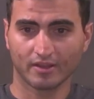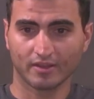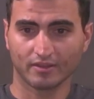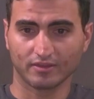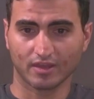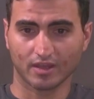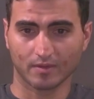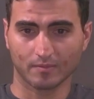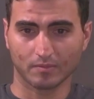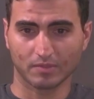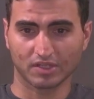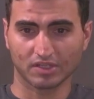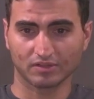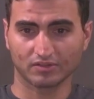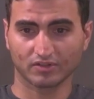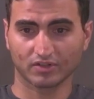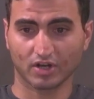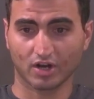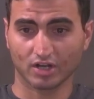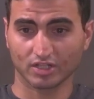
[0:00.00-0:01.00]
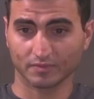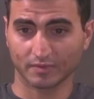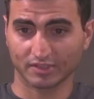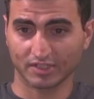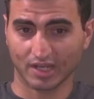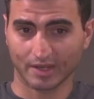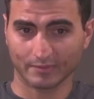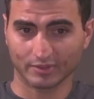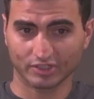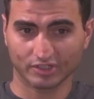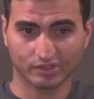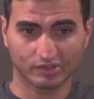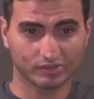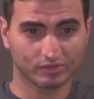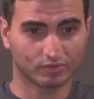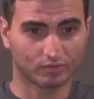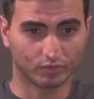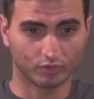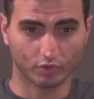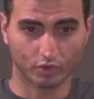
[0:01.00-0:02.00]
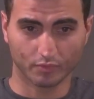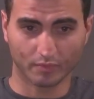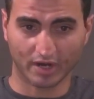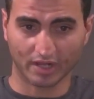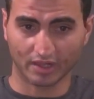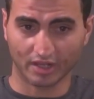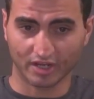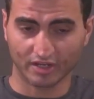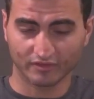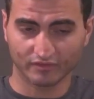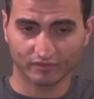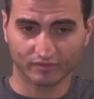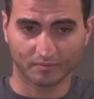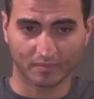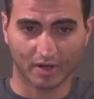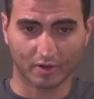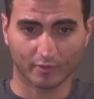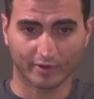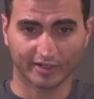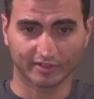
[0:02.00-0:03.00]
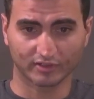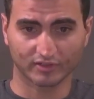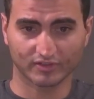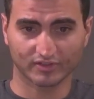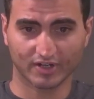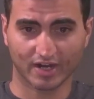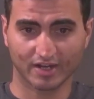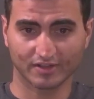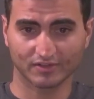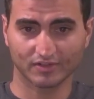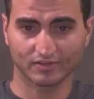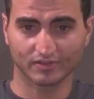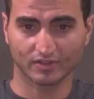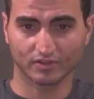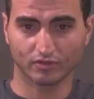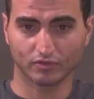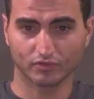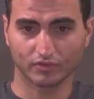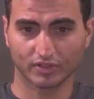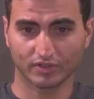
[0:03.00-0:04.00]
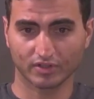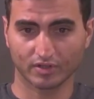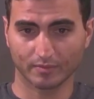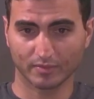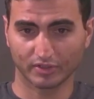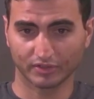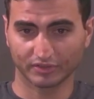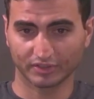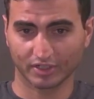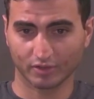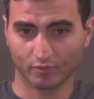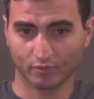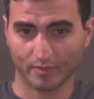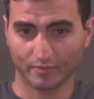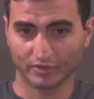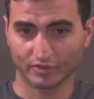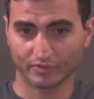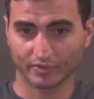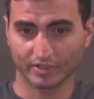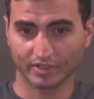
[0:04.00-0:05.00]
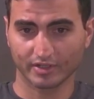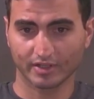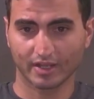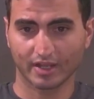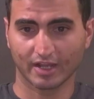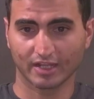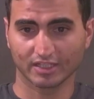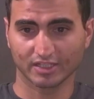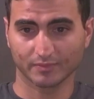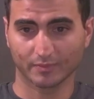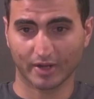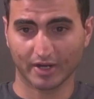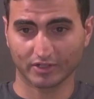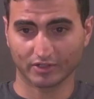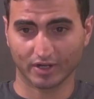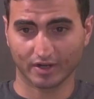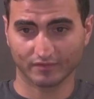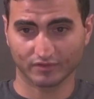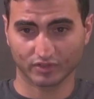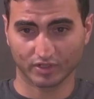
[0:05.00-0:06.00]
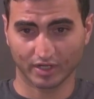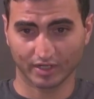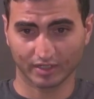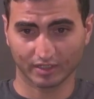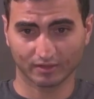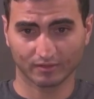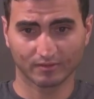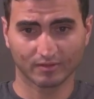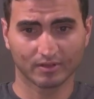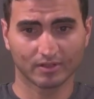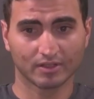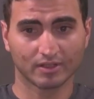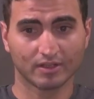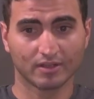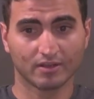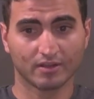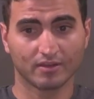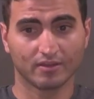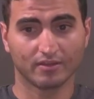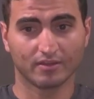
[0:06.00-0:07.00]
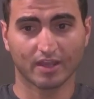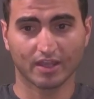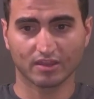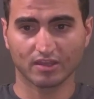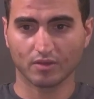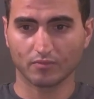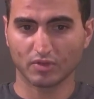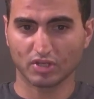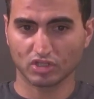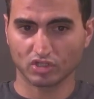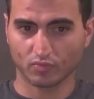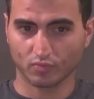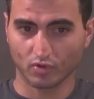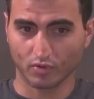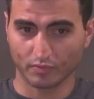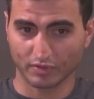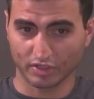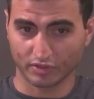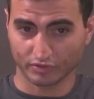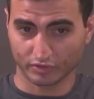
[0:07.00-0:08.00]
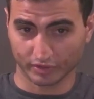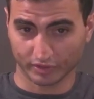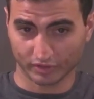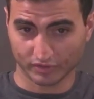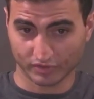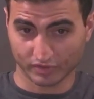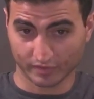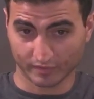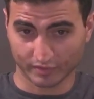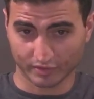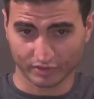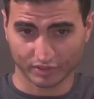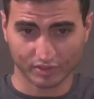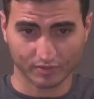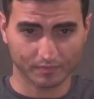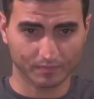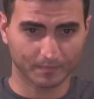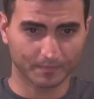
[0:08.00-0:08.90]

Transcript: They mean to cause me damages, ruin my life by wearing disguises and using their military weaponry and spycraft training. Then they mean to put me under a conservatorship.